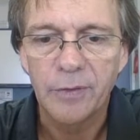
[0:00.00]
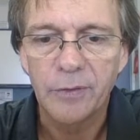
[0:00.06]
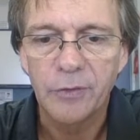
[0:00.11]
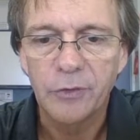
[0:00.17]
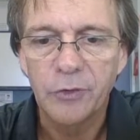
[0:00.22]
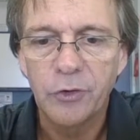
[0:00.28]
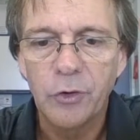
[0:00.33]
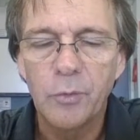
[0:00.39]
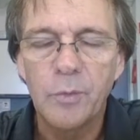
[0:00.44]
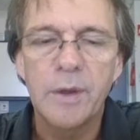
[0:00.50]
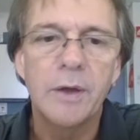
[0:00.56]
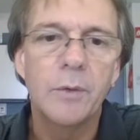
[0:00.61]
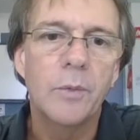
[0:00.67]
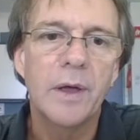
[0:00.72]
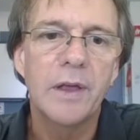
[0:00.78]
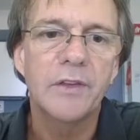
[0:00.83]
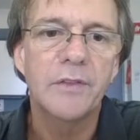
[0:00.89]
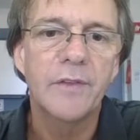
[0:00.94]
So there's two
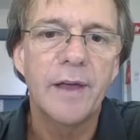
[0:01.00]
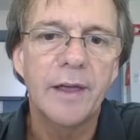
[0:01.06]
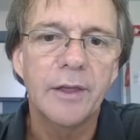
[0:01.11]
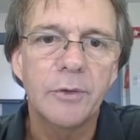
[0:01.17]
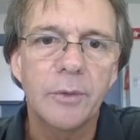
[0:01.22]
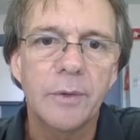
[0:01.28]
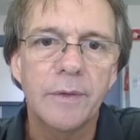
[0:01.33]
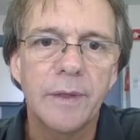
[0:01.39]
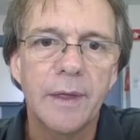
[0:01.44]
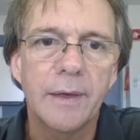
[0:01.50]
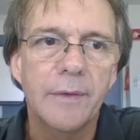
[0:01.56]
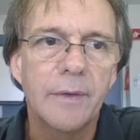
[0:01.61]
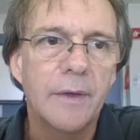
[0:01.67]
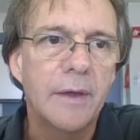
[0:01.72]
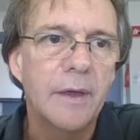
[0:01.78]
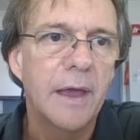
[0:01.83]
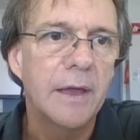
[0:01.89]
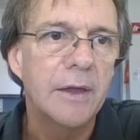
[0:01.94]
weird ways of arguing
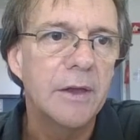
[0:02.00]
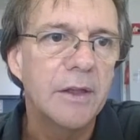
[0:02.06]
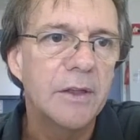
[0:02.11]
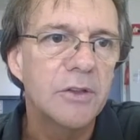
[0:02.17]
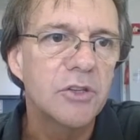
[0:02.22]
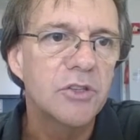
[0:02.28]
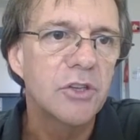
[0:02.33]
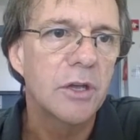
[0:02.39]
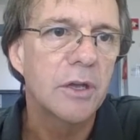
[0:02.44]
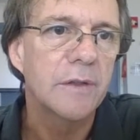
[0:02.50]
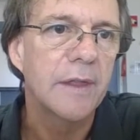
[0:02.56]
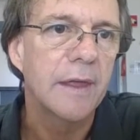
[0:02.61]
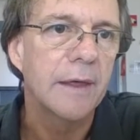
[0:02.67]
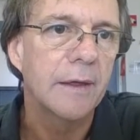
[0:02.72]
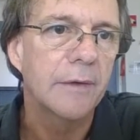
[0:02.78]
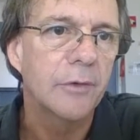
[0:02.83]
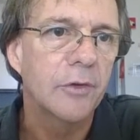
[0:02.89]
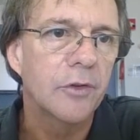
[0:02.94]
that. And you can show
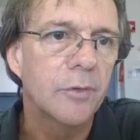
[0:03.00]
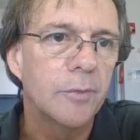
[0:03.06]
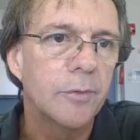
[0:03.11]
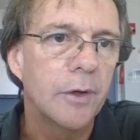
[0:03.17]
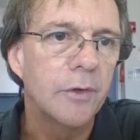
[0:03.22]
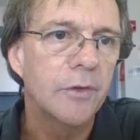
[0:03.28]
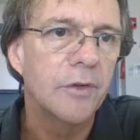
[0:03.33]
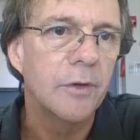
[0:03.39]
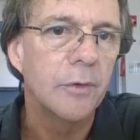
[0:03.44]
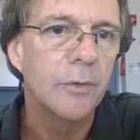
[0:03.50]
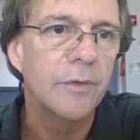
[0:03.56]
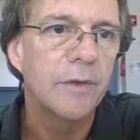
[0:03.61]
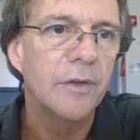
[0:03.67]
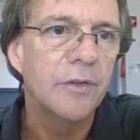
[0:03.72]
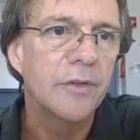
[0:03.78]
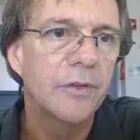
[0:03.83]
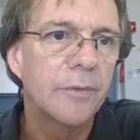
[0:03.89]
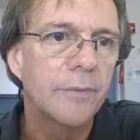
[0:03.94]
that. I've got some notes here
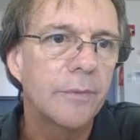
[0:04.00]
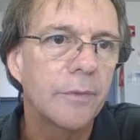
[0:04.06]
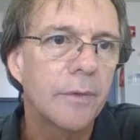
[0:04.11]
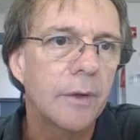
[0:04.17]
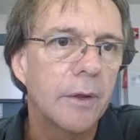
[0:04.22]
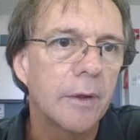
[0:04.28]
on this.